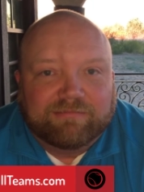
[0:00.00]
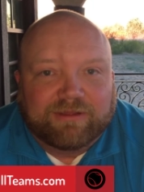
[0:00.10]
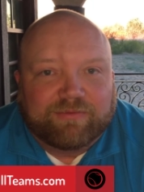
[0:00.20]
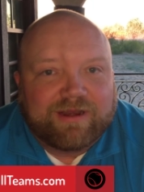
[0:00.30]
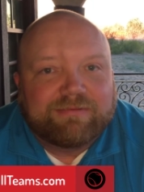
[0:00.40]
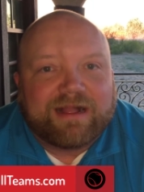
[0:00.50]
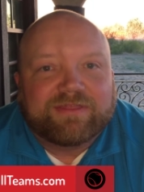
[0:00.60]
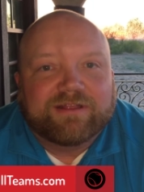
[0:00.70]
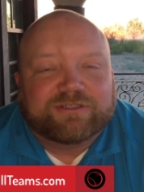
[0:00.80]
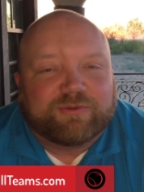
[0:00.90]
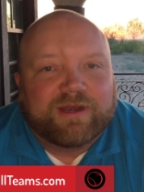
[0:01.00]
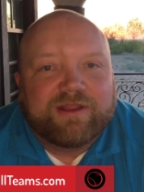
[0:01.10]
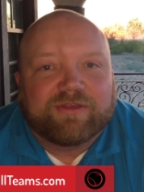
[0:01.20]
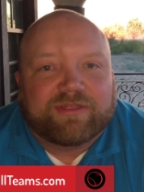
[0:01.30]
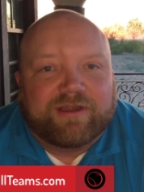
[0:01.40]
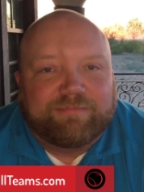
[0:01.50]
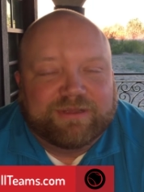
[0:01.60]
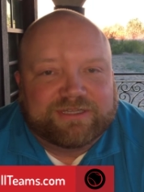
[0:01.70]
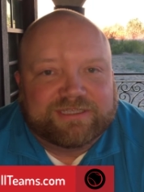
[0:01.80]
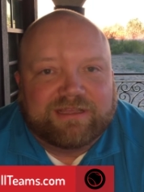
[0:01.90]
But what about the 20 or
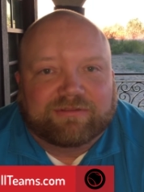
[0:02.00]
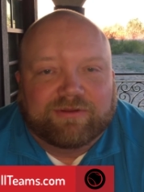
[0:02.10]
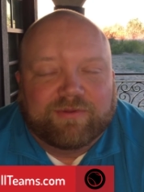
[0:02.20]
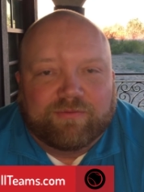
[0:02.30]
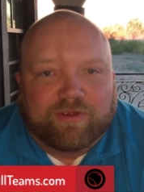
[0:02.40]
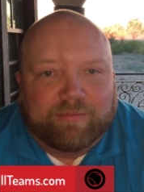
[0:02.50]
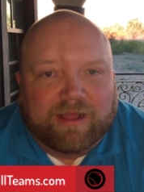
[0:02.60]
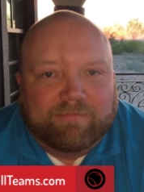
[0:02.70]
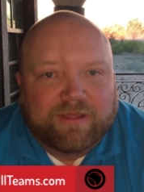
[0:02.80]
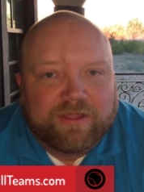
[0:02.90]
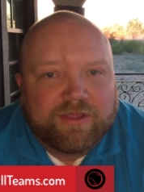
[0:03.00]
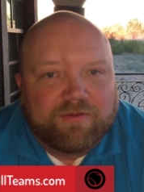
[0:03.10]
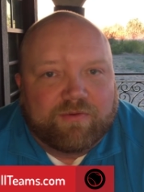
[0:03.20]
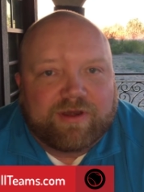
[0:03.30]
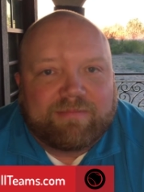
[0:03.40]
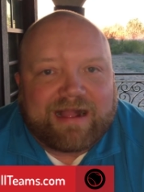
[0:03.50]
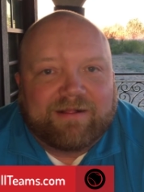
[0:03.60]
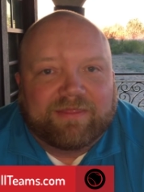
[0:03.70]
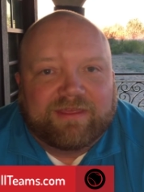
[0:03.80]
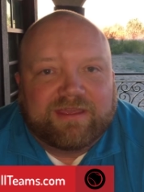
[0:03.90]
30 pitches he threw in warm up? What
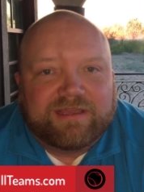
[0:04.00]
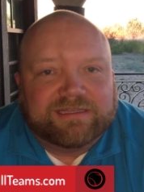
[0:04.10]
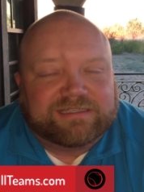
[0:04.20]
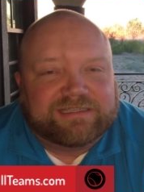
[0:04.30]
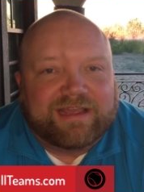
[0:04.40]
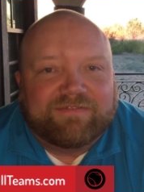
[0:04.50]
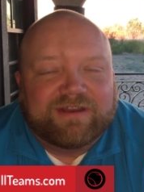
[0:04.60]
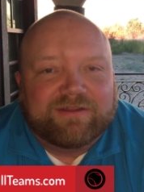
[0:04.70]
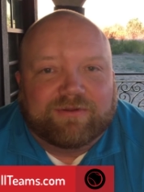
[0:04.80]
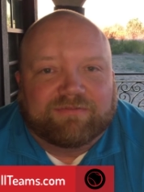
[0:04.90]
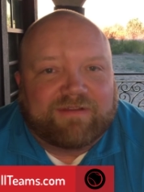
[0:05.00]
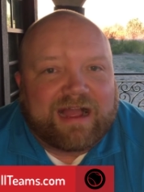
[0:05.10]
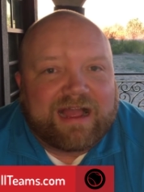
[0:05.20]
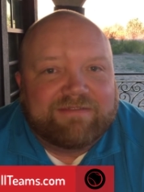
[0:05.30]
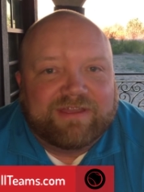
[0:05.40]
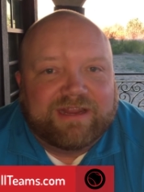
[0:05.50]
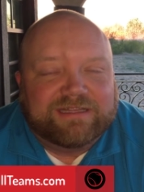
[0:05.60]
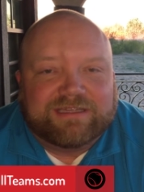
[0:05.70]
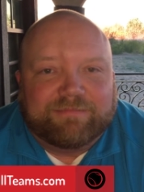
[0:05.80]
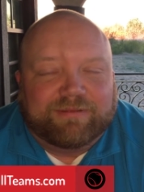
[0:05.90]
about the seven or five
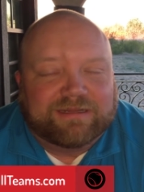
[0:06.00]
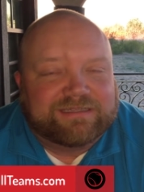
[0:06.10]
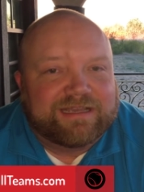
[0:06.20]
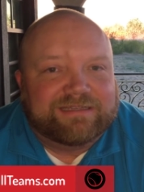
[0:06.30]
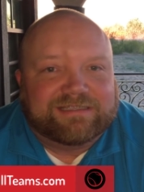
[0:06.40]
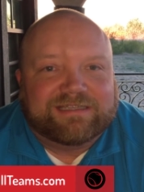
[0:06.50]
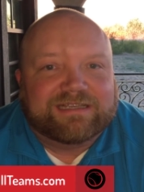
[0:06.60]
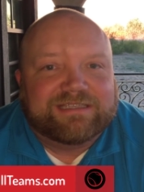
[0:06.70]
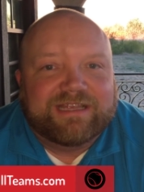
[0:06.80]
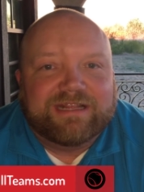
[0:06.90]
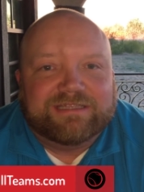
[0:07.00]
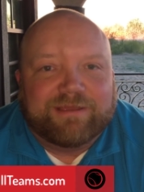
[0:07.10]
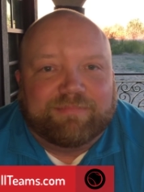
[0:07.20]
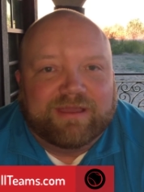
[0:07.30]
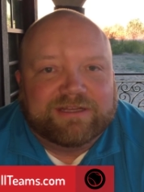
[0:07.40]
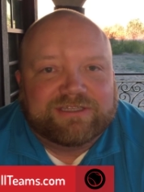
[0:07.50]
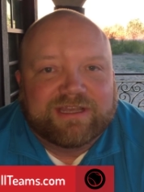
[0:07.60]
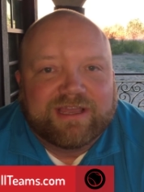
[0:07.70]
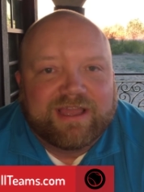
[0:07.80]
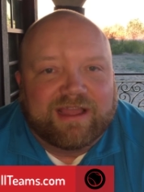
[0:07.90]
innings he, let's say six innings he
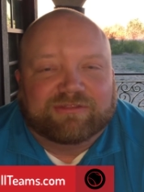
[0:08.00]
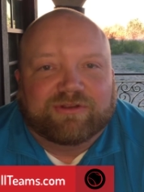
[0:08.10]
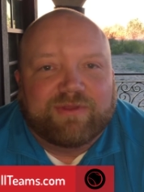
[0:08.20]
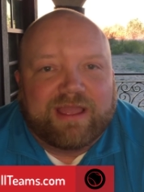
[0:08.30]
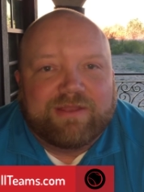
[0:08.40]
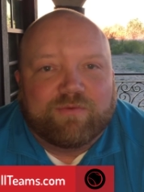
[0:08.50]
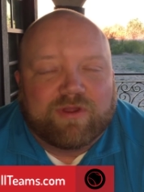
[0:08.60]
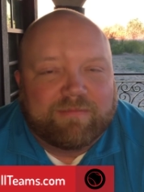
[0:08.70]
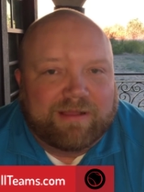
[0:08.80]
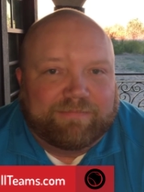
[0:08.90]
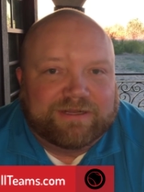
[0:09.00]
pitched and threw eight warm up